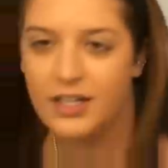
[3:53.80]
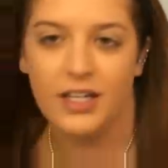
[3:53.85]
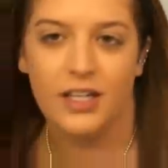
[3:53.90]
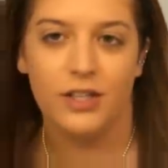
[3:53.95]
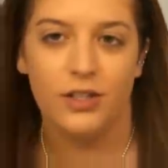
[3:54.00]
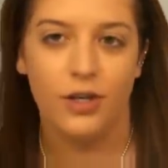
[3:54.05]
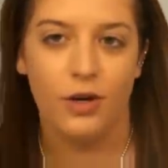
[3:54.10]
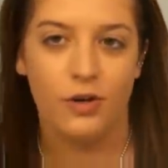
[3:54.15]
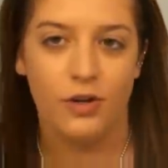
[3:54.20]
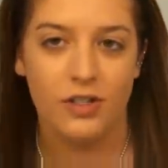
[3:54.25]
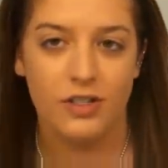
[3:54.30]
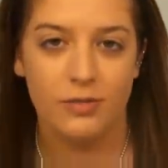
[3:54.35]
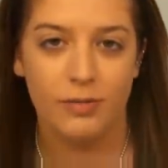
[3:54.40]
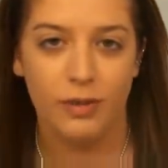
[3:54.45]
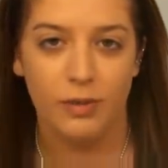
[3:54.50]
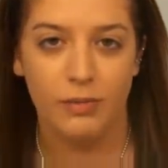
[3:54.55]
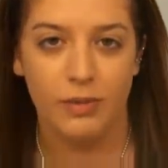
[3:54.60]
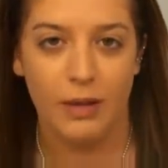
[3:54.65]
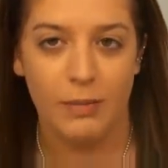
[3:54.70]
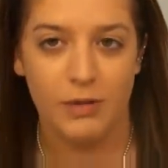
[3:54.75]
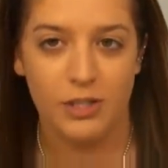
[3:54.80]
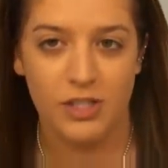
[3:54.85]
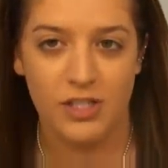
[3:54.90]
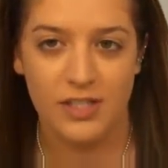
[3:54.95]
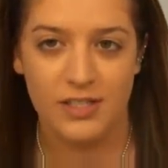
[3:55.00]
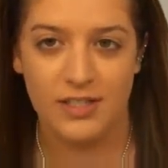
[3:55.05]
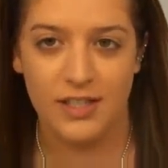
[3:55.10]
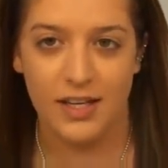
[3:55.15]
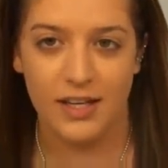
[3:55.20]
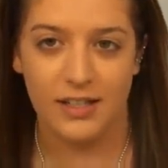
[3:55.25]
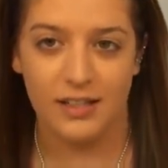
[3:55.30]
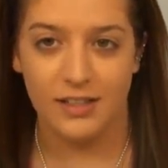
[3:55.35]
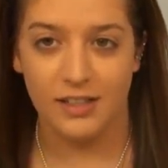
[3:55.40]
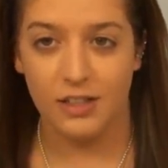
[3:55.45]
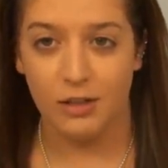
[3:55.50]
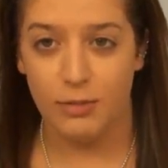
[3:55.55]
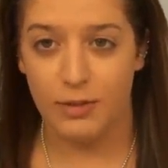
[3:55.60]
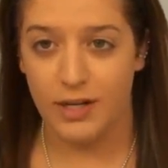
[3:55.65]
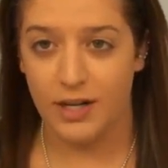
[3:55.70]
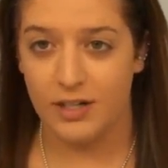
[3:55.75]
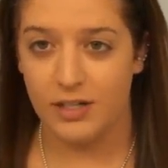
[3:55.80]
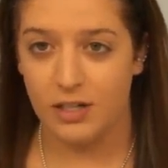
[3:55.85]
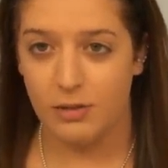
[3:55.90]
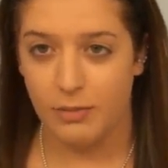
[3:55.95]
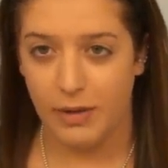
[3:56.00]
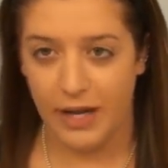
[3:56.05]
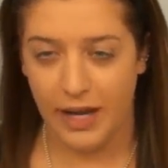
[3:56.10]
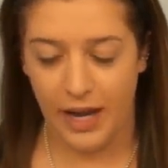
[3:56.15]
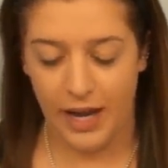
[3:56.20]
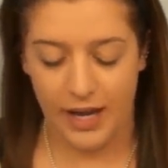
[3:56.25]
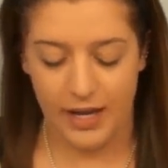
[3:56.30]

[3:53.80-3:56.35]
any noticeable blemishes and a little bit under my